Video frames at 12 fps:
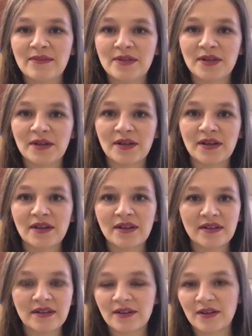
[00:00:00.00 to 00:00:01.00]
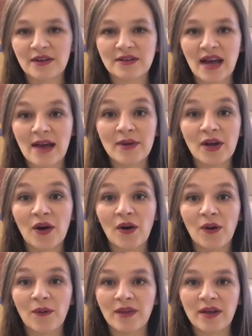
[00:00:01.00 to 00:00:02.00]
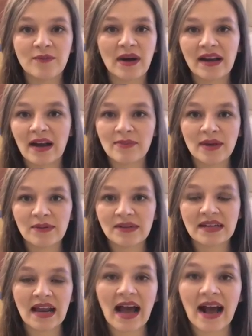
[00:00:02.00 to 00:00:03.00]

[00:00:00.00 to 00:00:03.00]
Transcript: during your time at home that you might not be able to get